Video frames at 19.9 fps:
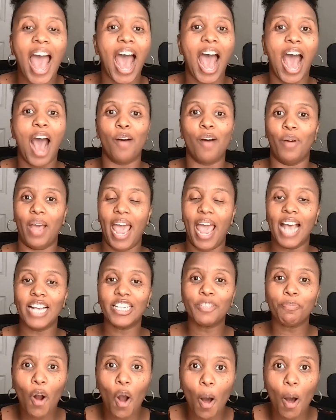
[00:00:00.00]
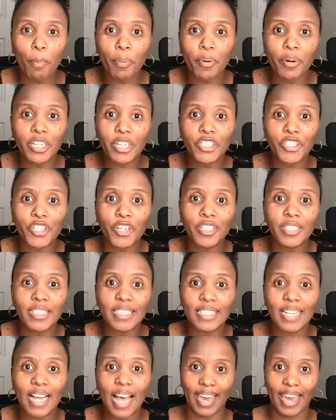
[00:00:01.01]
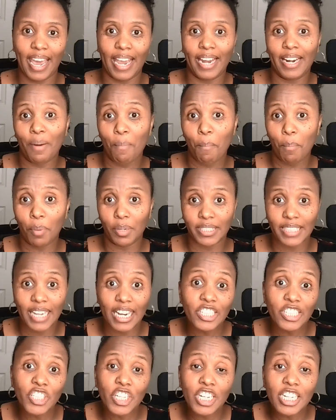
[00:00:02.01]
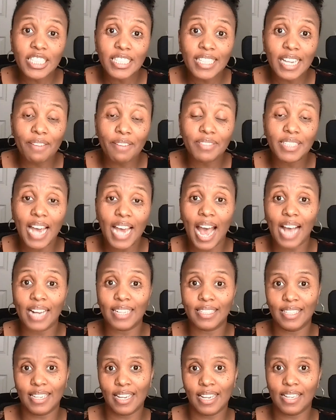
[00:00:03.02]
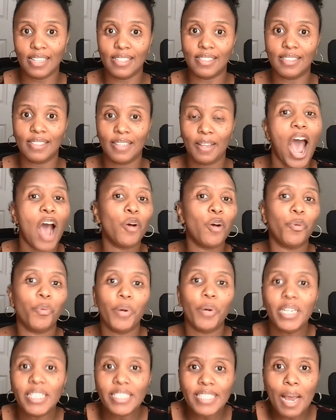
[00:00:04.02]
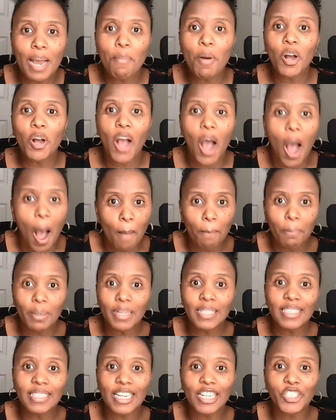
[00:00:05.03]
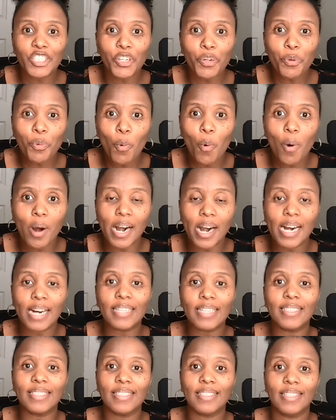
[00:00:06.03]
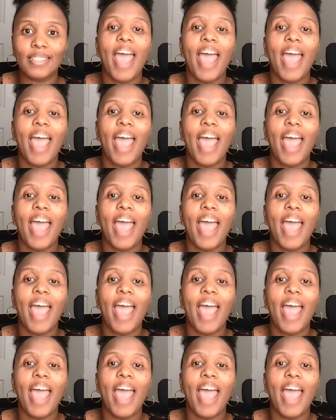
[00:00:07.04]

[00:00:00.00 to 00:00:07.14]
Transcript: how S corporations can potentially save taxes, how reasonable compensation works,